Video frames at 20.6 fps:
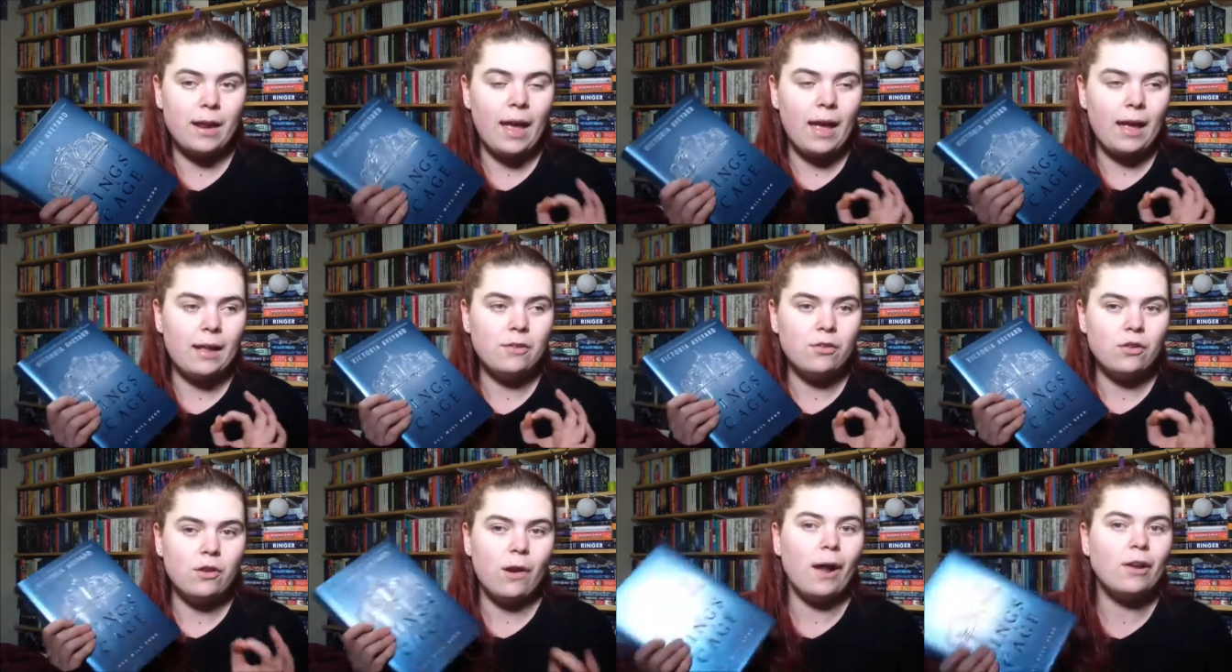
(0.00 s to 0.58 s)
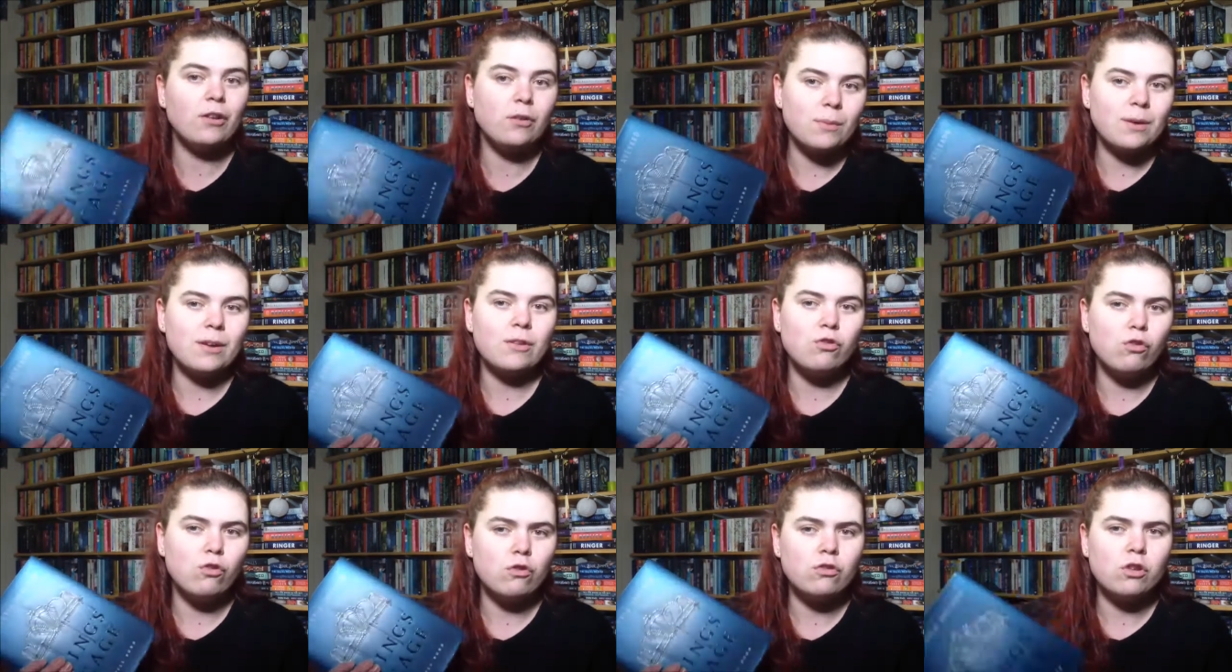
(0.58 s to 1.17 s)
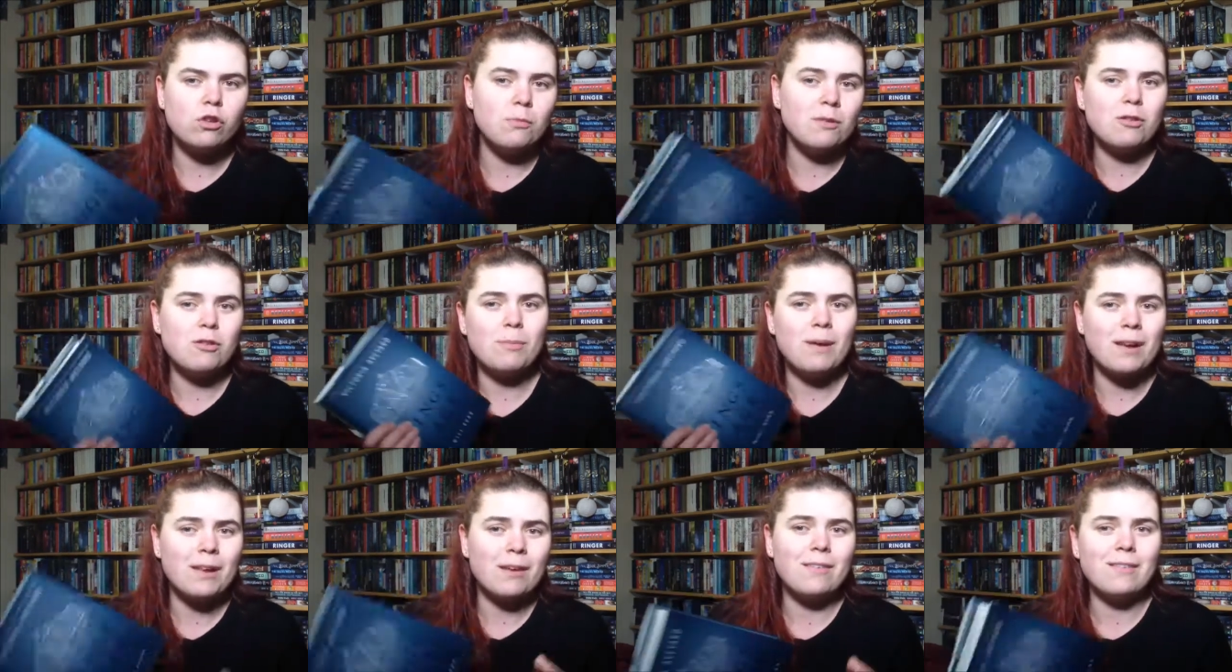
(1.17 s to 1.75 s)
And you know I don't want to talk too much
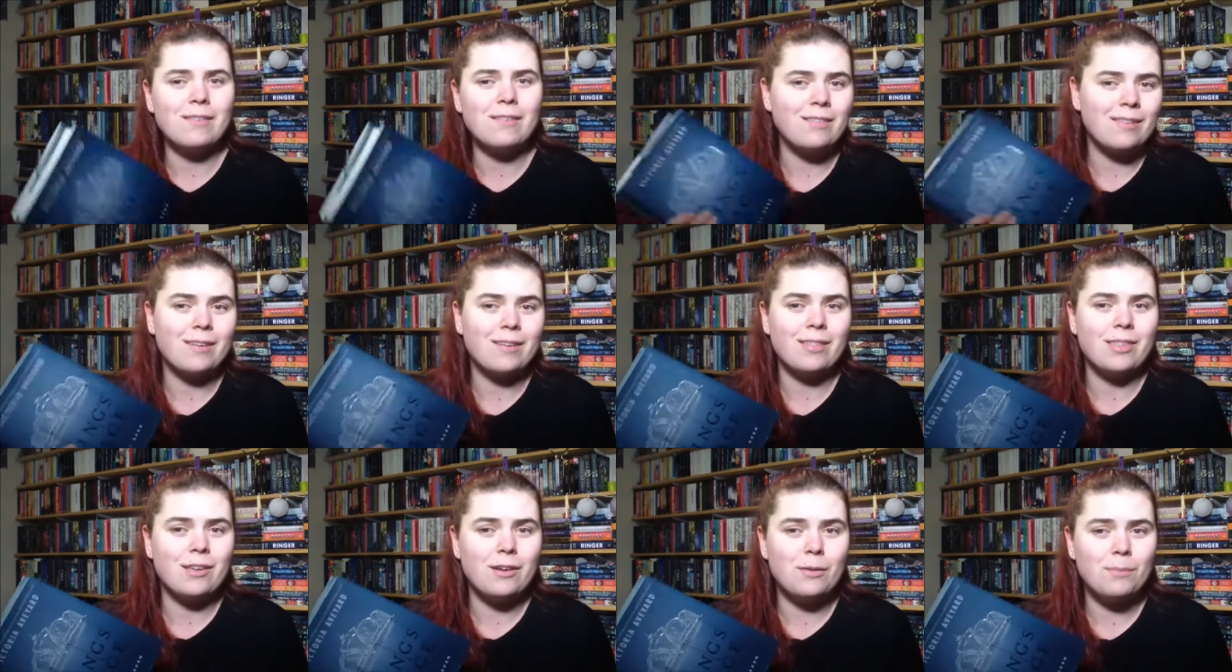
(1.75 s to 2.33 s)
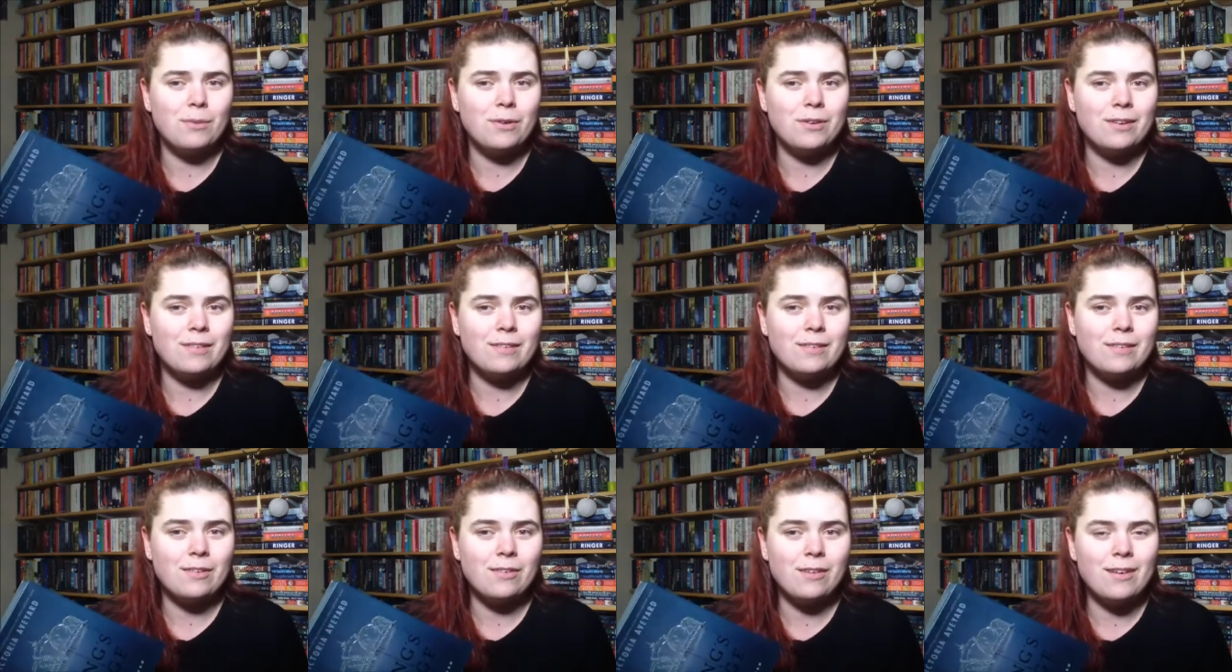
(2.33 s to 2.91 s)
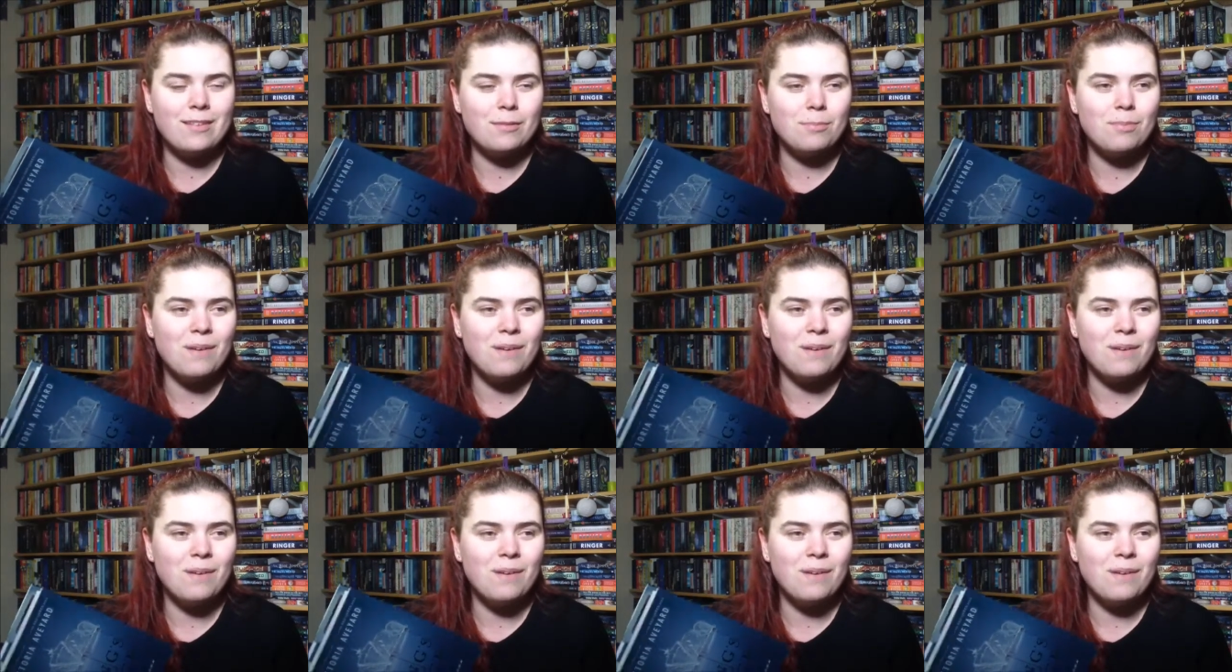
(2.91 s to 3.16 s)
about it because it's like a third book in a series.